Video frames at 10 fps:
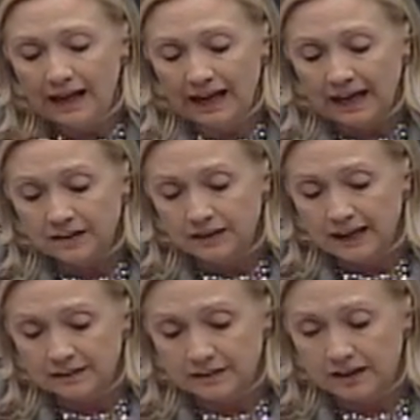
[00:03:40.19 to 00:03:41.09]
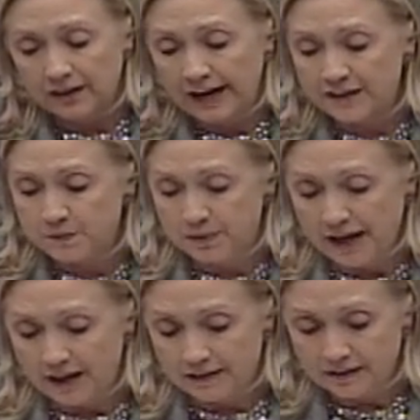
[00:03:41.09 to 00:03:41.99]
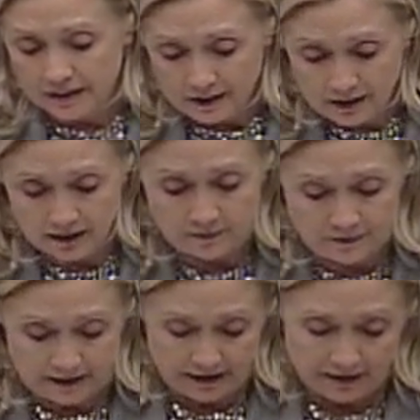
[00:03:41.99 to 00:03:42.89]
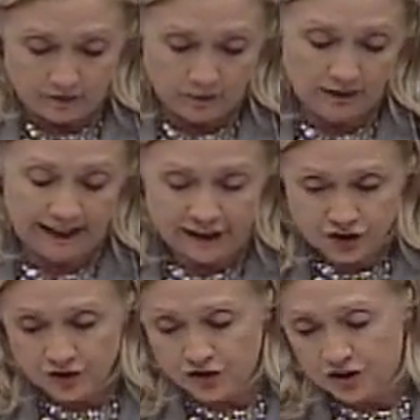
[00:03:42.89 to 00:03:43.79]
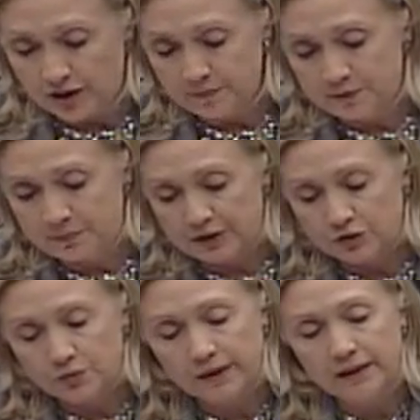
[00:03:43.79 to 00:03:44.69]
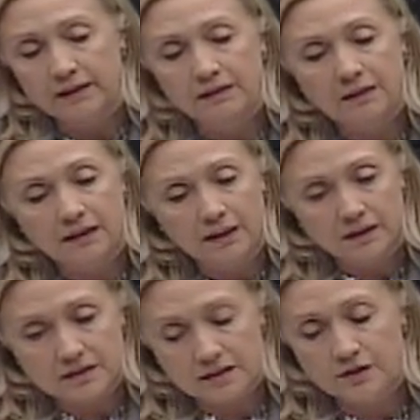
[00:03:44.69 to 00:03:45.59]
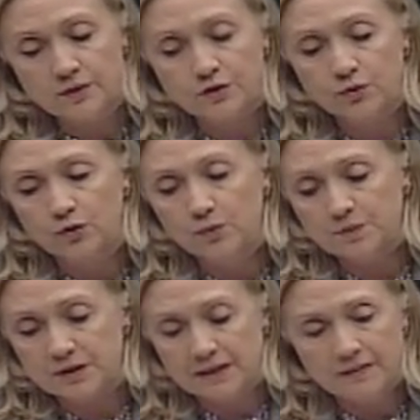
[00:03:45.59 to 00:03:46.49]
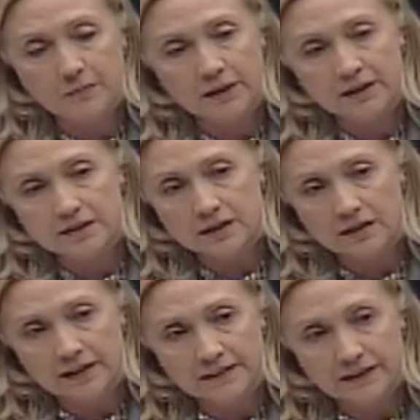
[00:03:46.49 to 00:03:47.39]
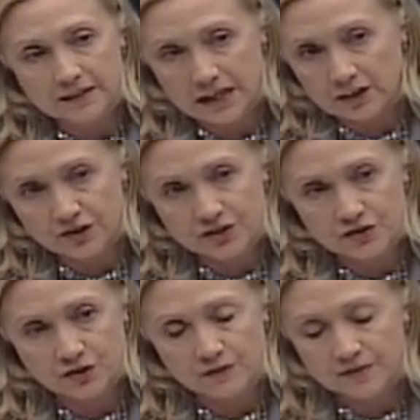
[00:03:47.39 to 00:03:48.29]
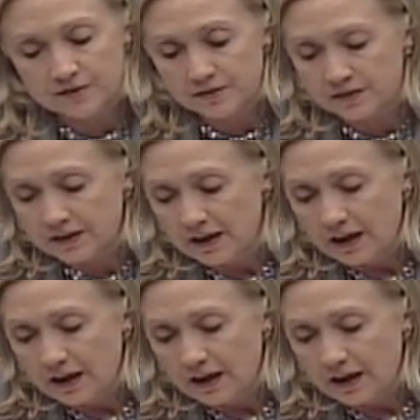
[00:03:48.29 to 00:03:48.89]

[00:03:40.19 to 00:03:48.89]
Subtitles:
And yet there has been relationships between terrorist groups and the military and the intelligence services